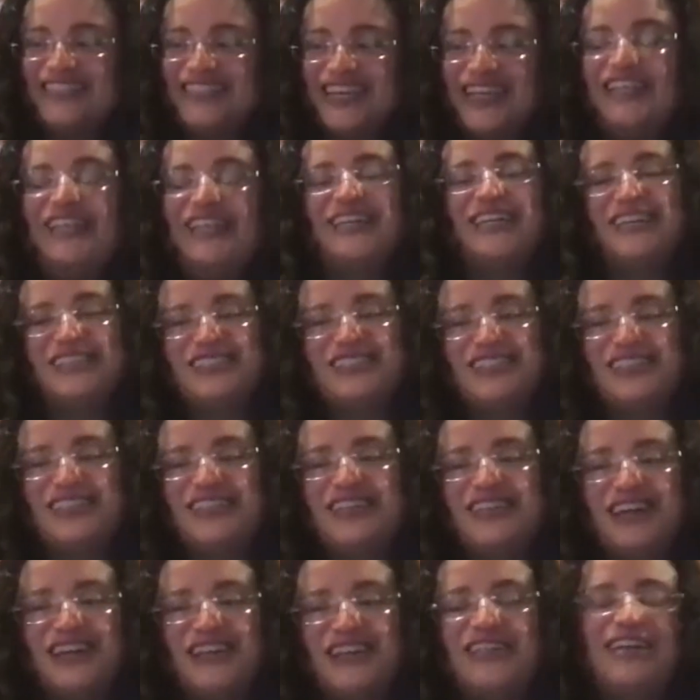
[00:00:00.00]
And like I said,
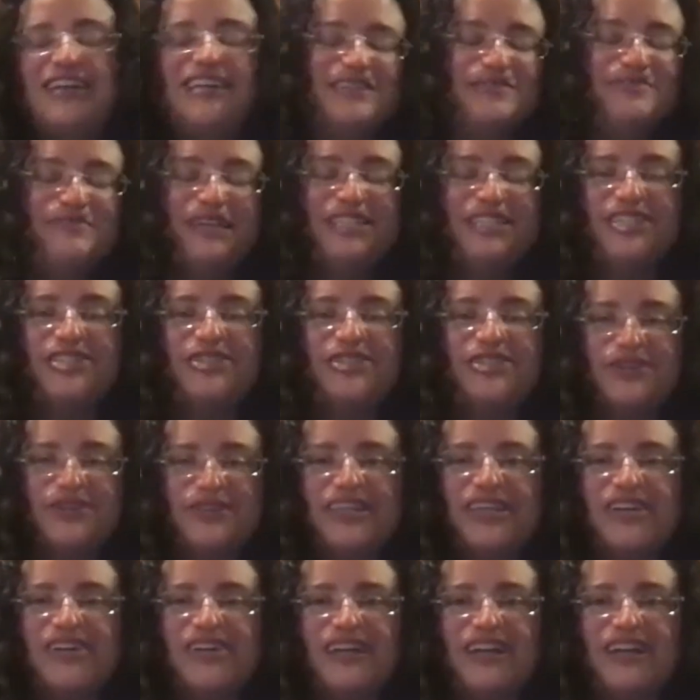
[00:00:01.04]
I had mentioned earlier,